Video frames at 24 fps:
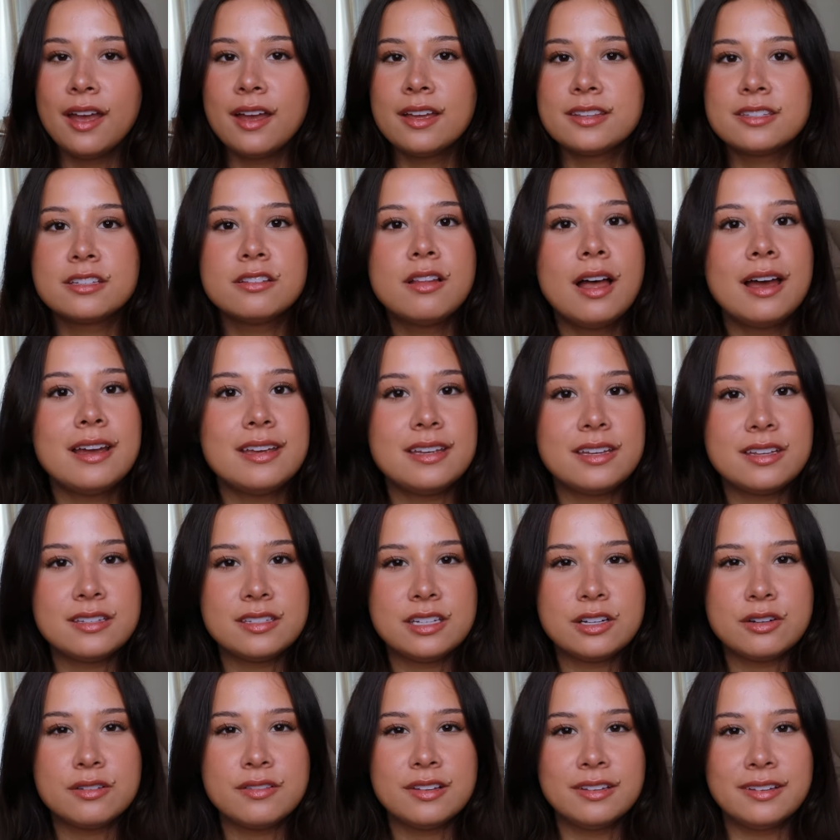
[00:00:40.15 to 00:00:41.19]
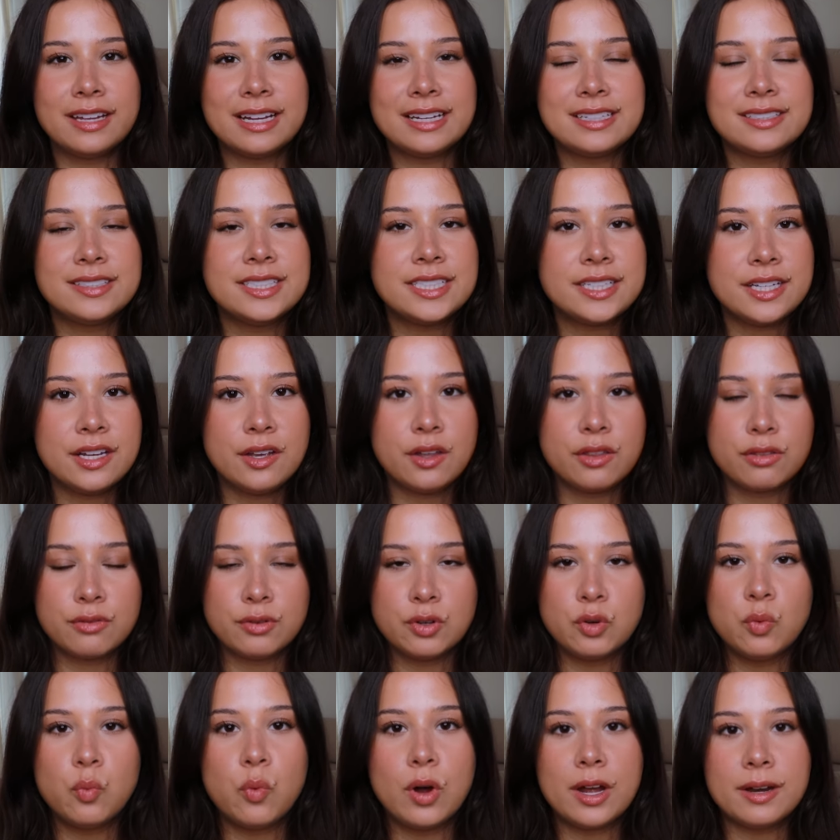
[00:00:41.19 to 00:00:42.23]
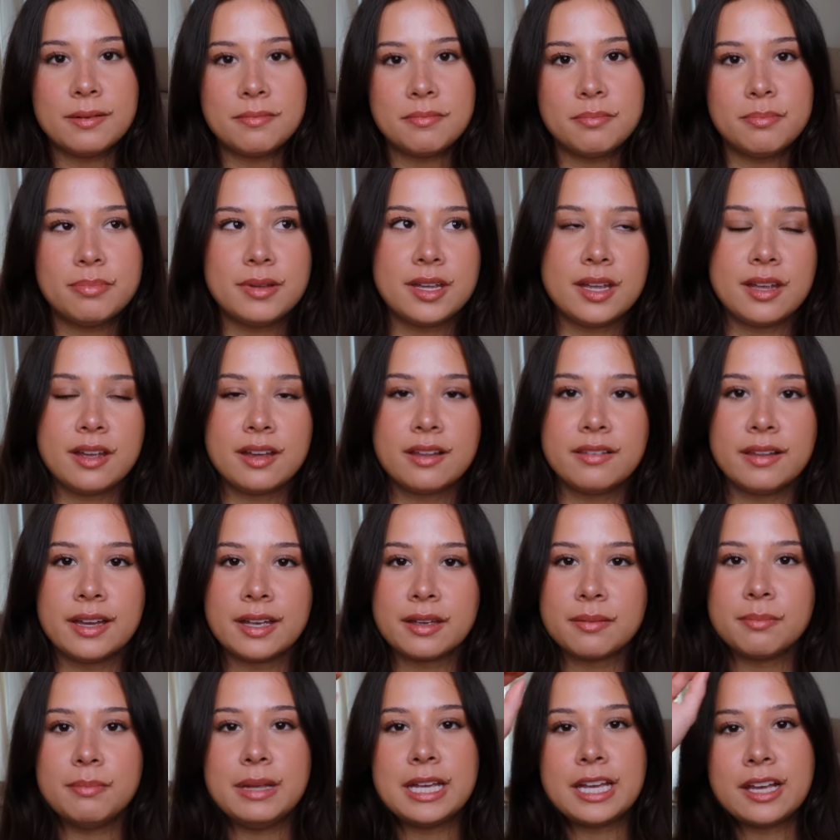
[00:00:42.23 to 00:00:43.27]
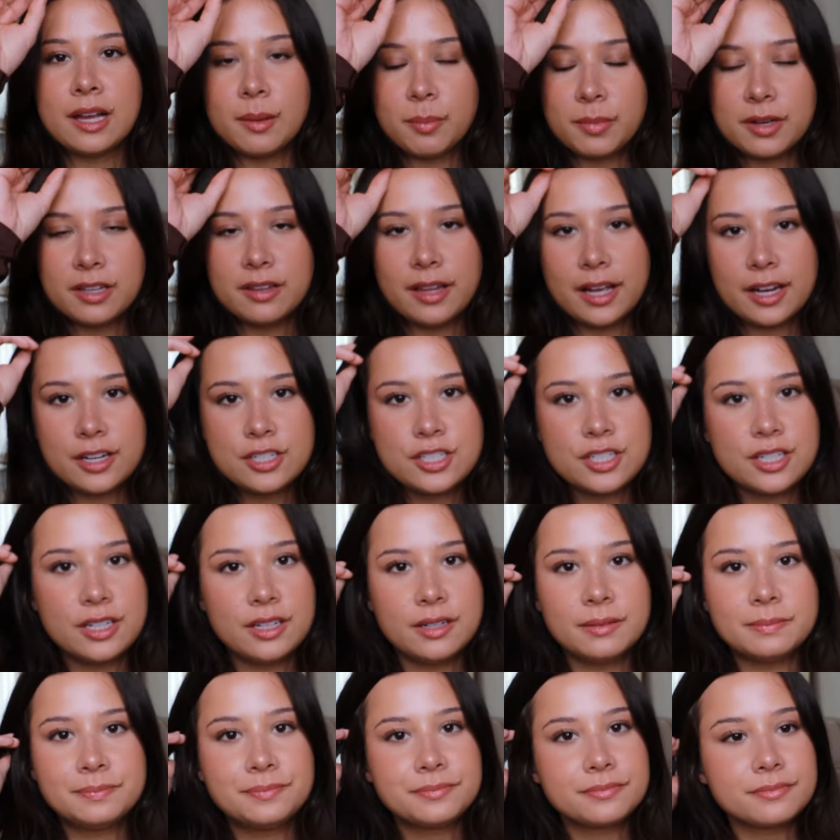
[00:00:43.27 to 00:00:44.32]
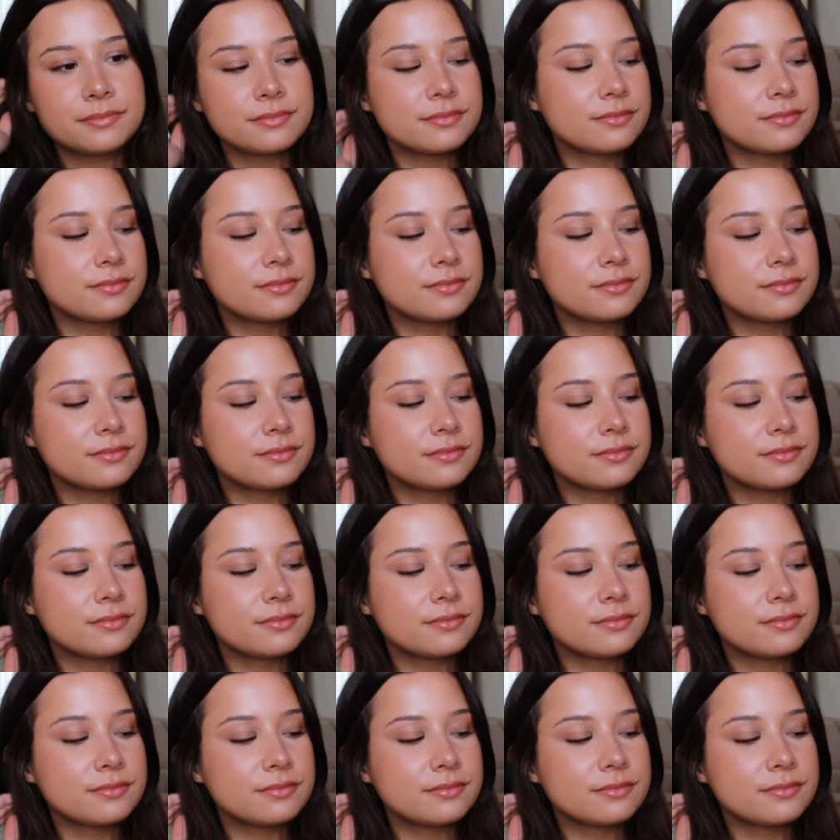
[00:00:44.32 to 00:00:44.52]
It's a lot easier than like digging through one big like makeup collection,